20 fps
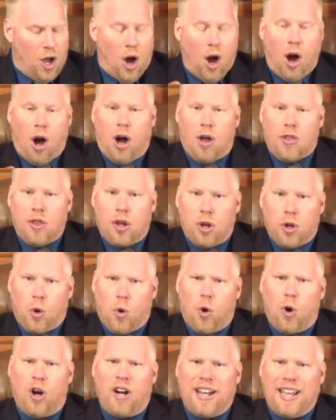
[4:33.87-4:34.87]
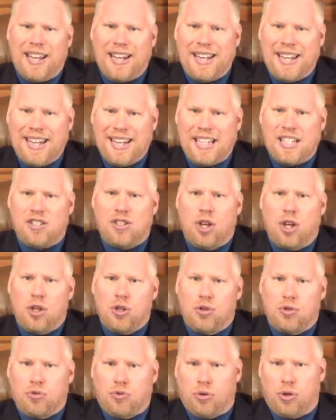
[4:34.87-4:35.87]
on the Lord and His
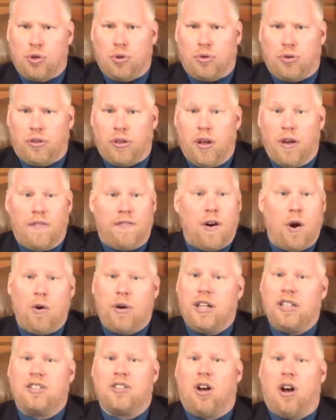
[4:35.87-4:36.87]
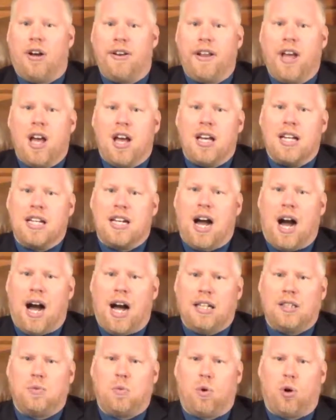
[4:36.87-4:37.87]
truth. Focus on
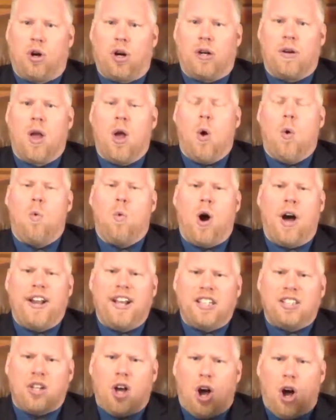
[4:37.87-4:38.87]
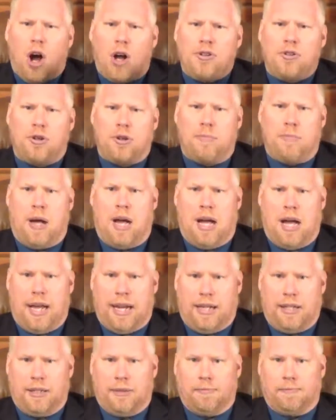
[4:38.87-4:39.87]
God's Word. What is on your
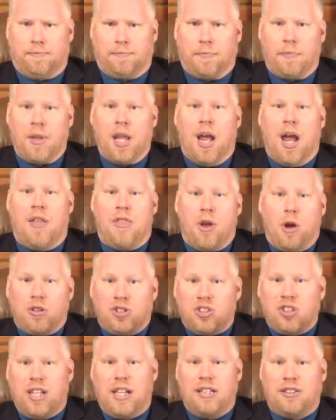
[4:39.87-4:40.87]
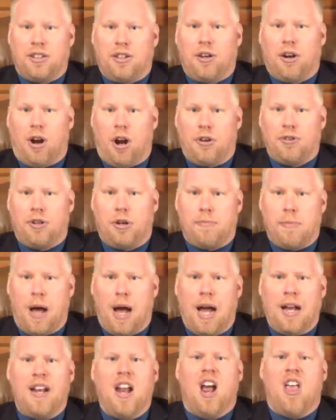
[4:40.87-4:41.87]
mind? And those things that are on your
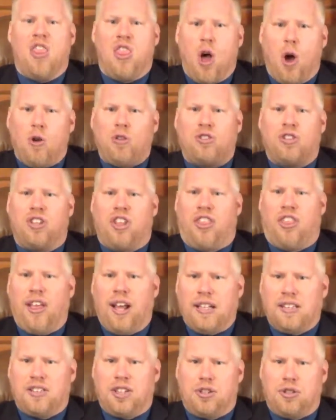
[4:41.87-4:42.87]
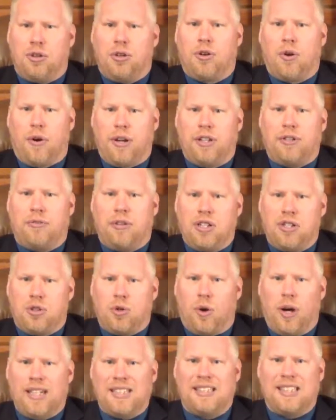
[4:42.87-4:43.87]
mind, those are the things that you're going to
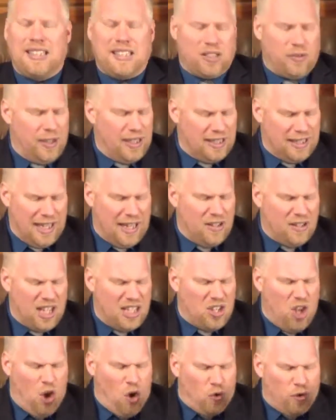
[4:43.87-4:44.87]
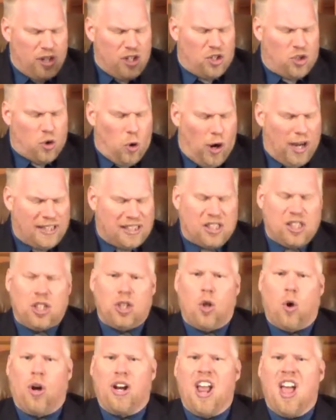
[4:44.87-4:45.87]
rejoice in. So he's saying, rejoice in the
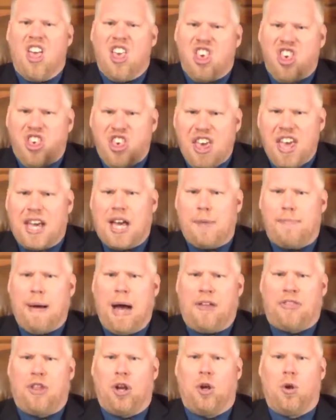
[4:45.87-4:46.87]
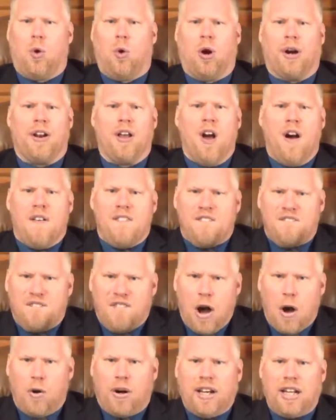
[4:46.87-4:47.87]
Lord. Think about the Lord.
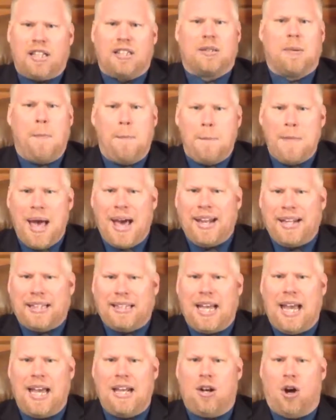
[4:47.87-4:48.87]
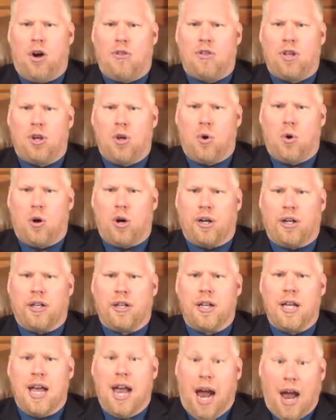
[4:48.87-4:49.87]
Focus, meditate on the Lord.
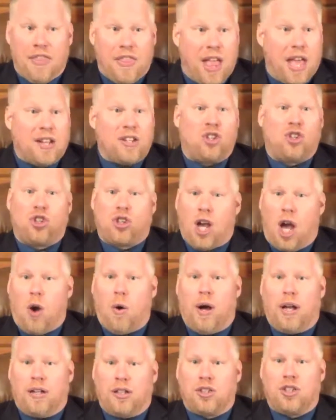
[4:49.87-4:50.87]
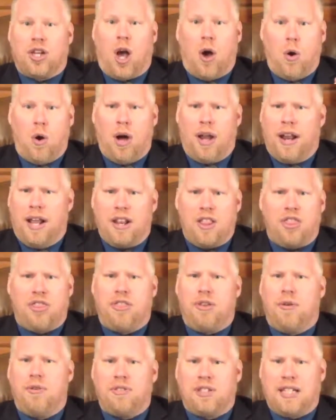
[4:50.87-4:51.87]
And then show it. Show an
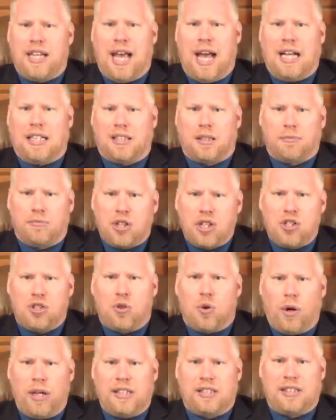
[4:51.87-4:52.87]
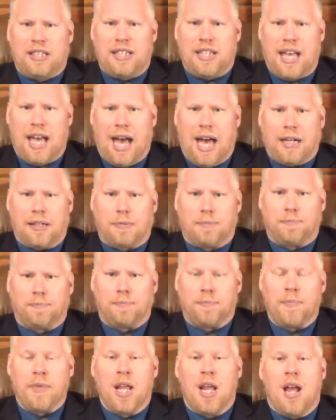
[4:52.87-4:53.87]
enthusiasm. Rejoice in that.
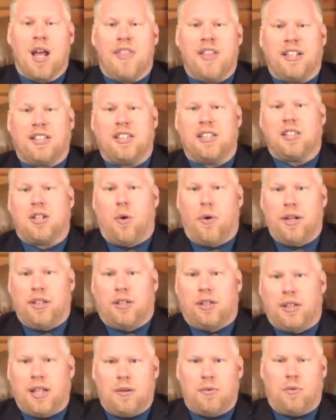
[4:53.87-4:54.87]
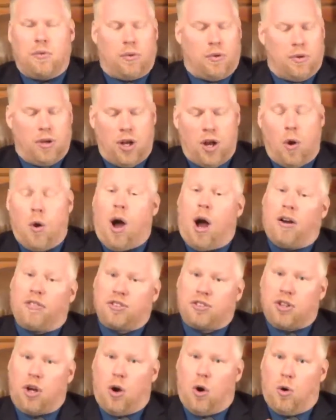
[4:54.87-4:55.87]
This is going to, our
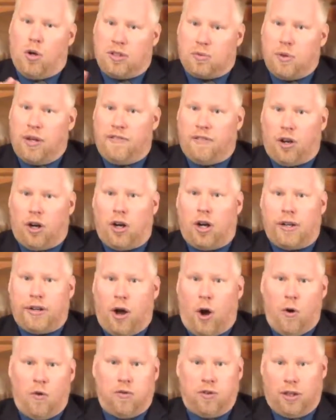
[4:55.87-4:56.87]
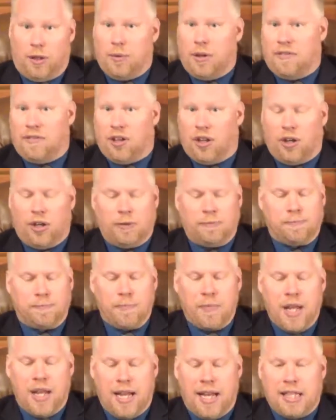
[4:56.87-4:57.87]
soul, as we've learned, hopefully we've learned,
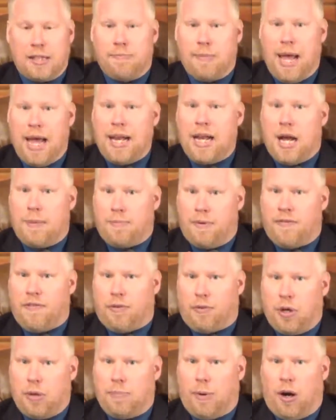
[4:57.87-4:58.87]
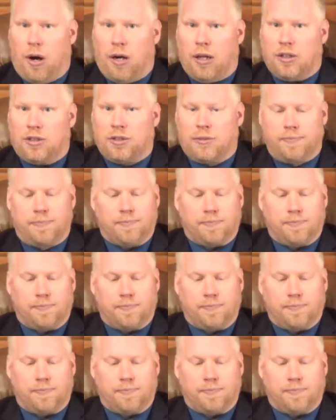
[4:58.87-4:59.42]
is made up of 3 parts.